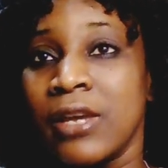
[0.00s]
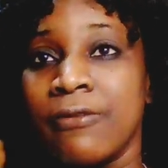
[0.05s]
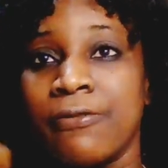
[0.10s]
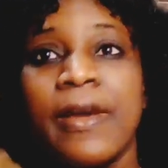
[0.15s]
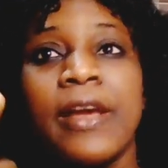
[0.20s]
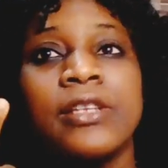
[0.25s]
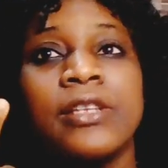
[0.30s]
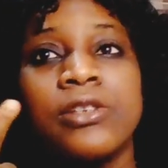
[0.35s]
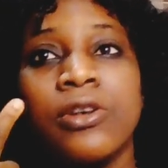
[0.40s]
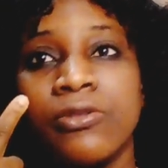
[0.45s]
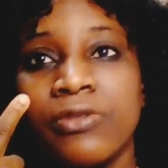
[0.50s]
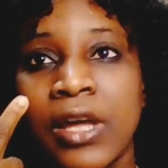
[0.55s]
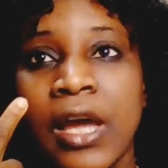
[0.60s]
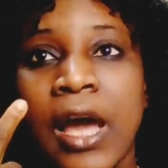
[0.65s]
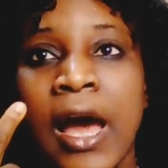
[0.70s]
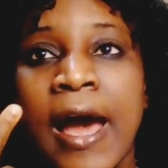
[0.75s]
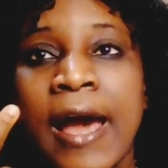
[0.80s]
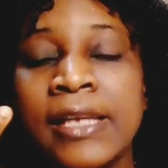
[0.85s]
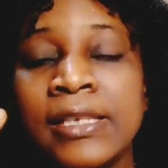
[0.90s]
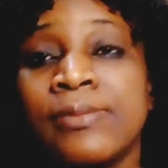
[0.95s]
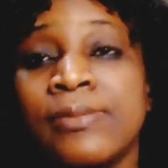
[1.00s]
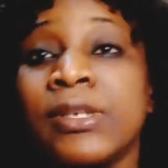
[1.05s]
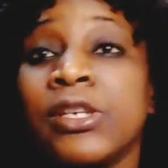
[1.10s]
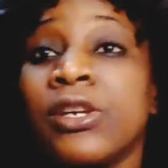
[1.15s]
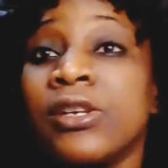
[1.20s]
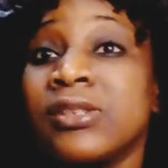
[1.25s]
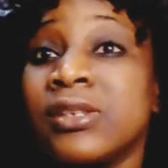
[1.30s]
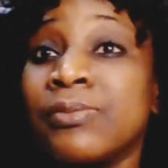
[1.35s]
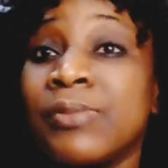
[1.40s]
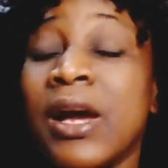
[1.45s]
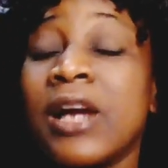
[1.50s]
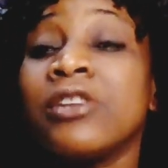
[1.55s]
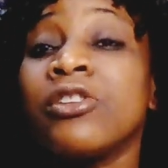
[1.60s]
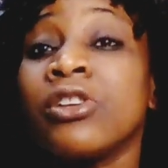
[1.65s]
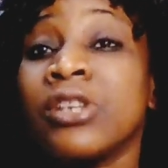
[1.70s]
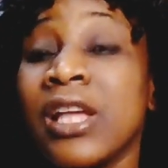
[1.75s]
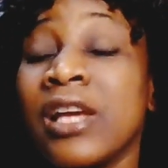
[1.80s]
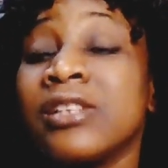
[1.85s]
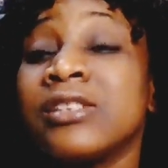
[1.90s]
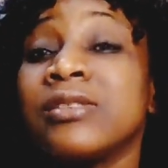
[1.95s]
Effect of the eyes, because the
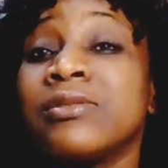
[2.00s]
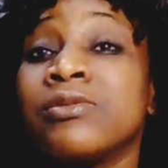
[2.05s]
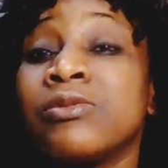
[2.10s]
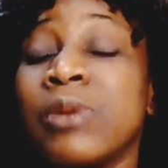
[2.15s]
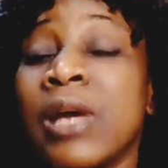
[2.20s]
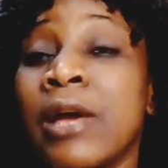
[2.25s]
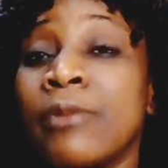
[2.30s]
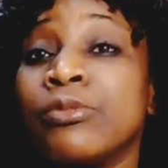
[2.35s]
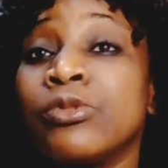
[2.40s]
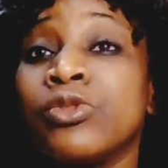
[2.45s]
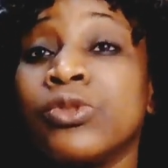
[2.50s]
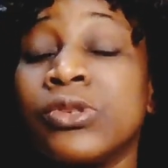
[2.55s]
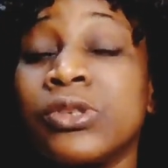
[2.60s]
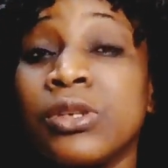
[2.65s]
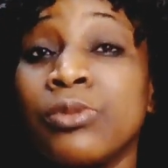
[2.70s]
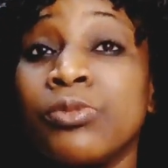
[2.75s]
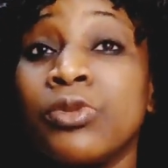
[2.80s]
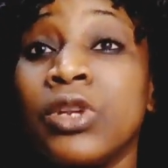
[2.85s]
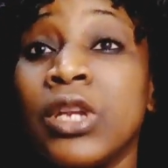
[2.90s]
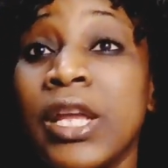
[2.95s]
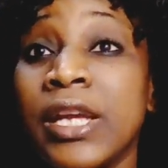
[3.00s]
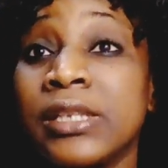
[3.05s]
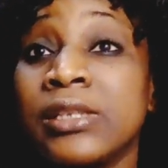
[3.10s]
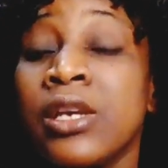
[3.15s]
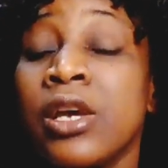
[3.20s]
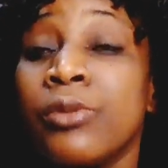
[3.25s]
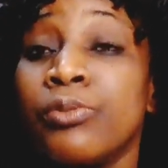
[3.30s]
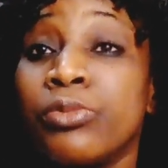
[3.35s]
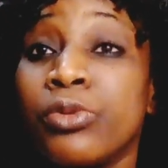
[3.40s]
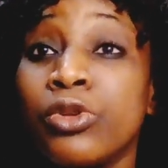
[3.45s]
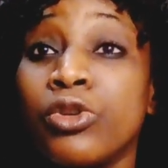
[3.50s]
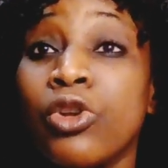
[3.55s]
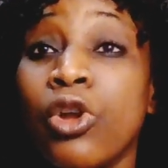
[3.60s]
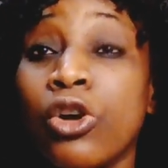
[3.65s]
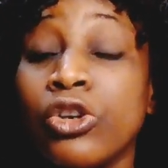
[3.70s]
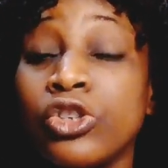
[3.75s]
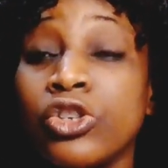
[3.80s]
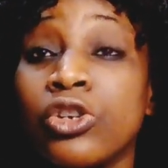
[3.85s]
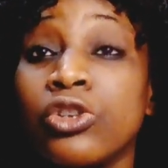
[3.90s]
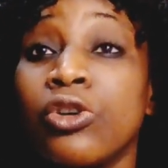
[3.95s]
bile duct helps to stimulate
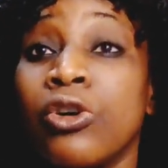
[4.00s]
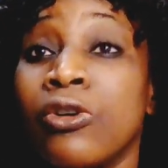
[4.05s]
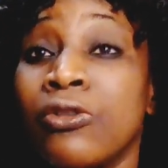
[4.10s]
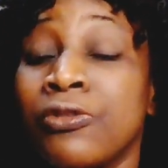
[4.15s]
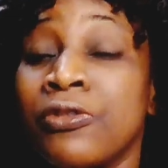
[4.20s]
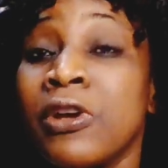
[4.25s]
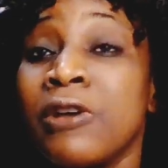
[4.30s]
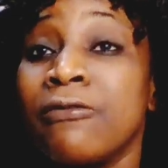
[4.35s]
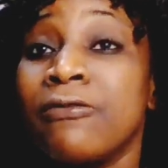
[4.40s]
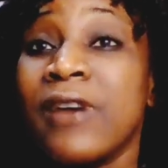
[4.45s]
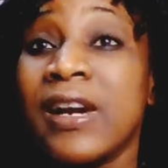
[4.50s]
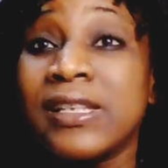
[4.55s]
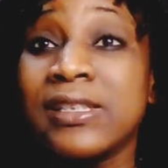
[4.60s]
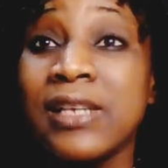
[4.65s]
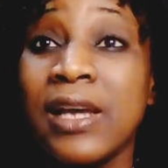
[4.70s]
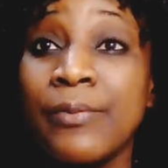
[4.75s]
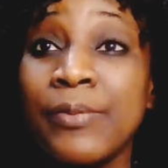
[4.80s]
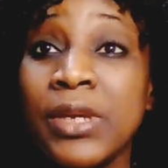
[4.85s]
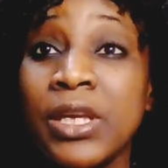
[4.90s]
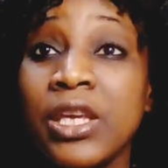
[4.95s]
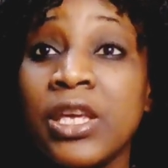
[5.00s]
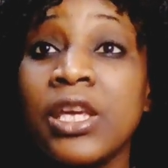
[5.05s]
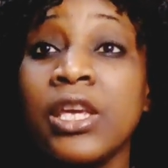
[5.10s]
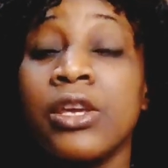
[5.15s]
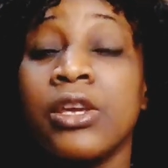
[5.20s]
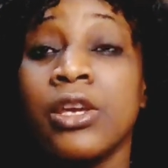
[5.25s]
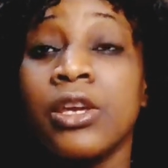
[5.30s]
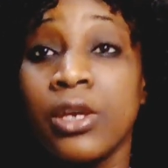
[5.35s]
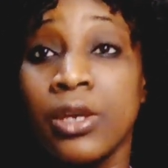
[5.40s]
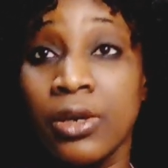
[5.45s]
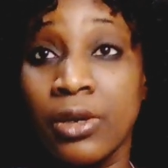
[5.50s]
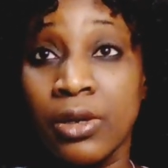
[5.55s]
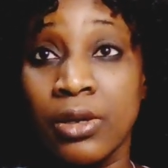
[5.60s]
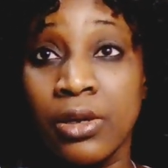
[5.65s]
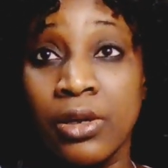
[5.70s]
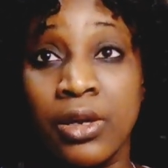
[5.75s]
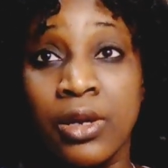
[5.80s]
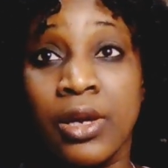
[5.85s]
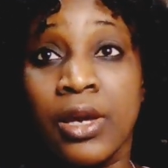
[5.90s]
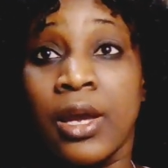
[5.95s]
production of vitamin E,
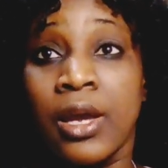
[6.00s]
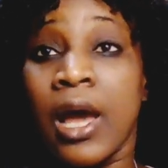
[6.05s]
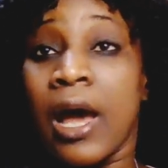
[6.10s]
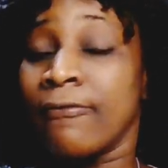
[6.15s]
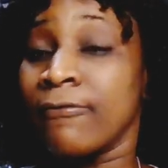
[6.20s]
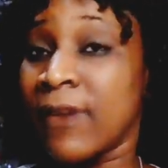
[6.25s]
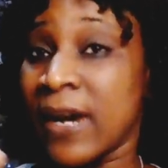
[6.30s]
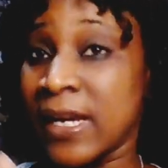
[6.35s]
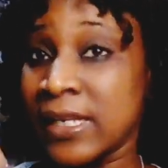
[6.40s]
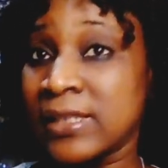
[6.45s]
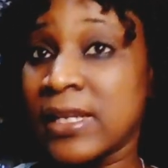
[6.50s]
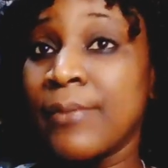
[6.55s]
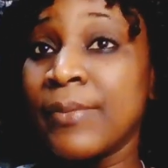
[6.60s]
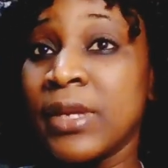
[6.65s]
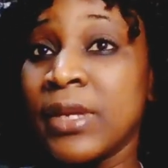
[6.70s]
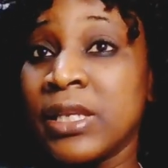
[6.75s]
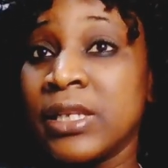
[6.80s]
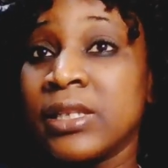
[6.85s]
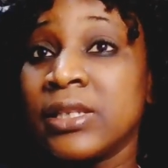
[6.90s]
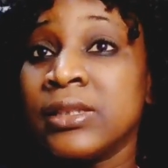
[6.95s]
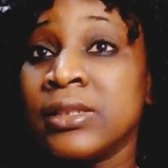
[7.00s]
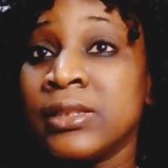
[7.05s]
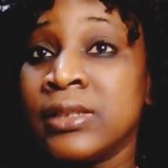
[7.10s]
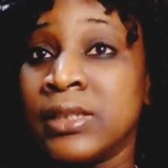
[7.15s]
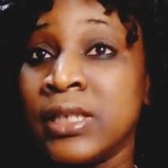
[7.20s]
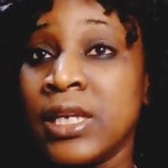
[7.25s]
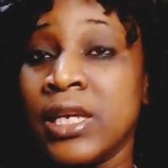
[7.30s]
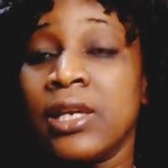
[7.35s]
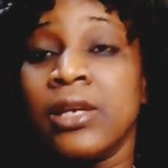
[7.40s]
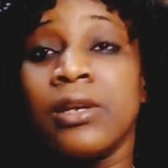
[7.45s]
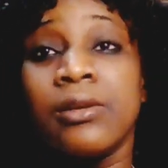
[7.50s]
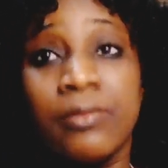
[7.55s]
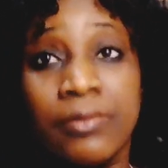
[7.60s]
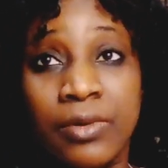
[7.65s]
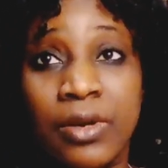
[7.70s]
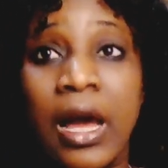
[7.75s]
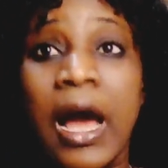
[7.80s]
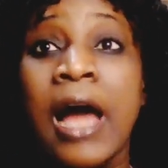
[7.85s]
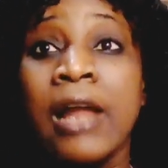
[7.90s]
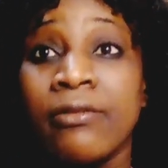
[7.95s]
vitamin D,
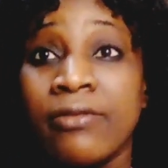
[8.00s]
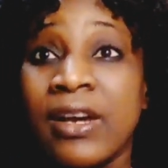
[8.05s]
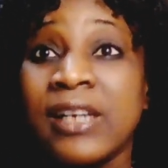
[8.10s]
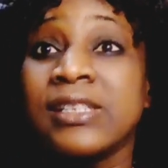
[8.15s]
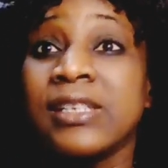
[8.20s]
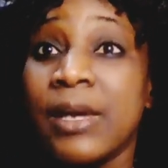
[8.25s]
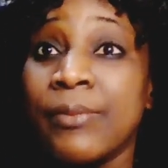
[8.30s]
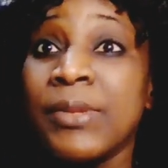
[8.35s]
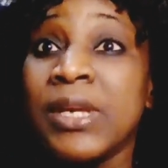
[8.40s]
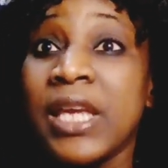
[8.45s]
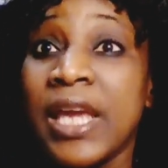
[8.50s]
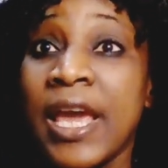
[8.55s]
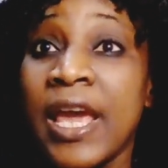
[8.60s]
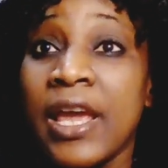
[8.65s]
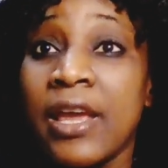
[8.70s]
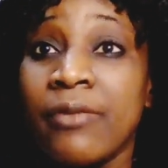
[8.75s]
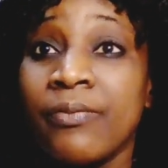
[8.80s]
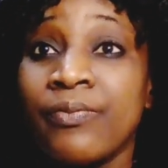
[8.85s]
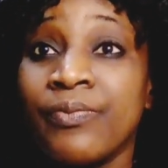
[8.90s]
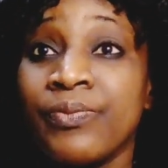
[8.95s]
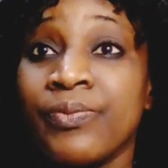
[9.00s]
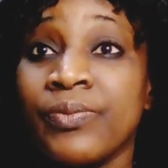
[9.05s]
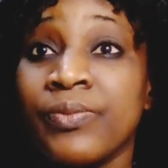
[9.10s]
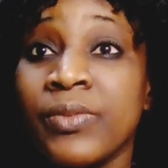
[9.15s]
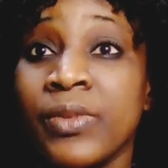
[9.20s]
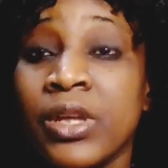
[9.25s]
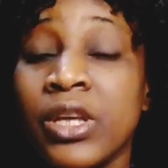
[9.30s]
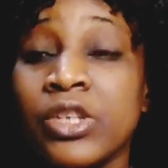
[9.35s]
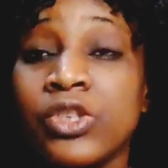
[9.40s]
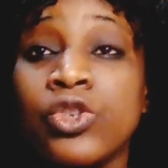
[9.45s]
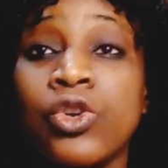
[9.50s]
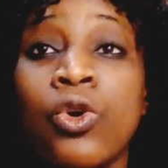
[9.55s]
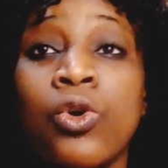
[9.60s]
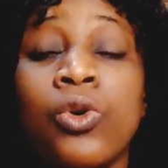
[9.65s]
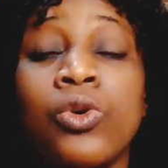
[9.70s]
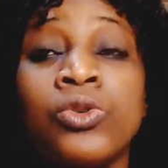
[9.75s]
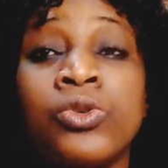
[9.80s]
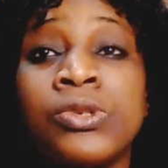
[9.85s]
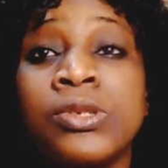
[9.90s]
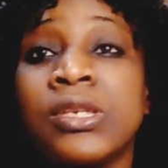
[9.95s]
and vitamin A.
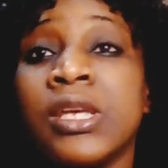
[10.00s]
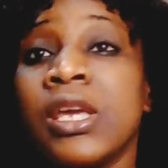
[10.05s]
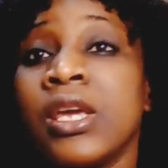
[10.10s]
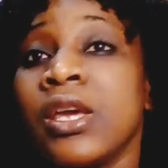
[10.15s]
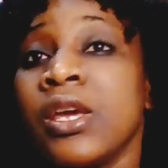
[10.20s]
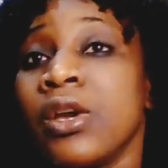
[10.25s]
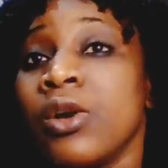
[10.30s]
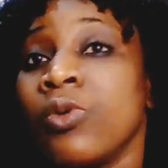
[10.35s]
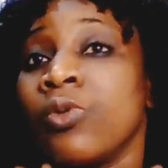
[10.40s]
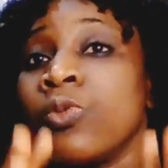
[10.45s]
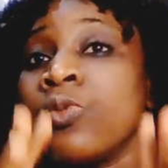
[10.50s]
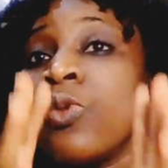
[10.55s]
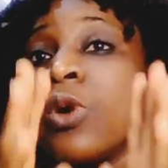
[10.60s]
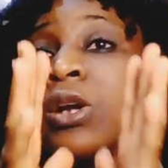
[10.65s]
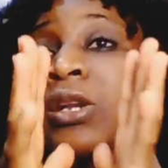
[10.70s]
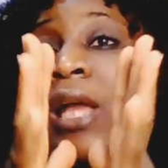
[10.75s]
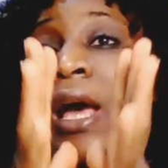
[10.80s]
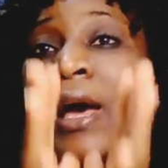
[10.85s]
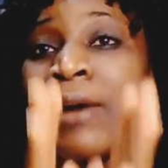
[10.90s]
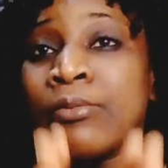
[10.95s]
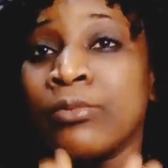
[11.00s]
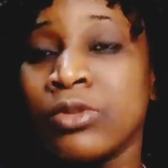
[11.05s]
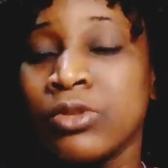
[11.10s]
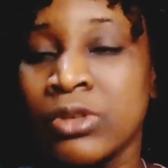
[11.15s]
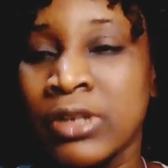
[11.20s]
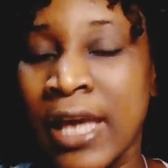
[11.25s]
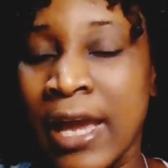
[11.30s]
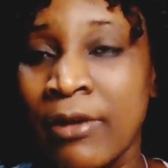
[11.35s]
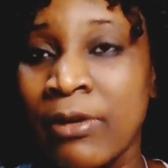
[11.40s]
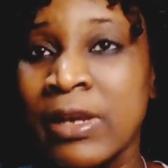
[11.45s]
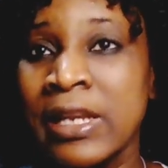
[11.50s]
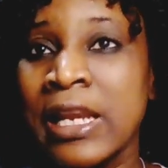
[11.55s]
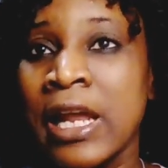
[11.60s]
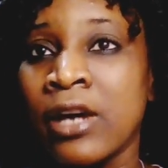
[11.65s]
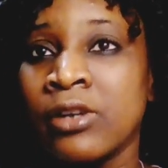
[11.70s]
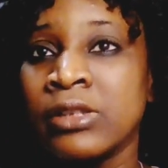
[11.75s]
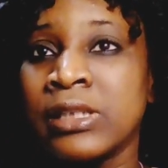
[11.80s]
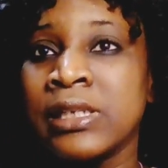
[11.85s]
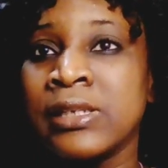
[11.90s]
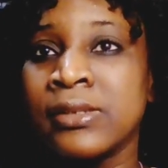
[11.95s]
So you see, what I'm getting
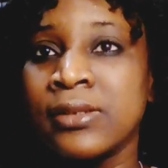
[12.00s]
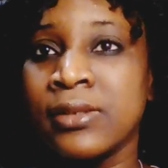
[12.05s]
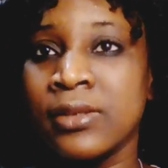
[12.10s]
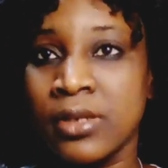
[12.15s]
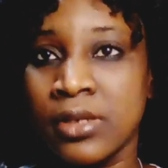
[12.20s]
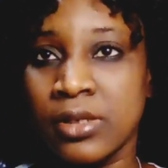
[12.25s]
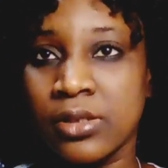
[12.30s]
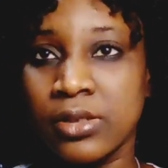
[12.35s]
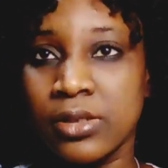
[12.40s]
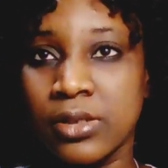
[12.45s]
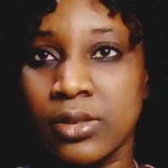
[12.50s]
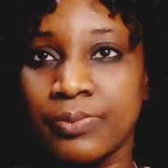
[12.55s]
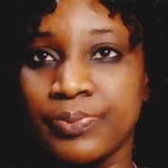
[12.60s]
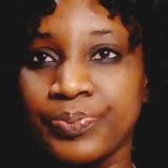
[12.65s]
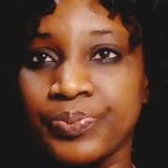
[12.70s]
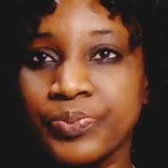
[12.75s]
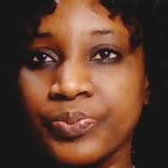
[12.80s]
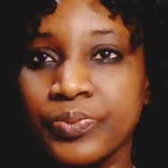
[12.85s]
at is this.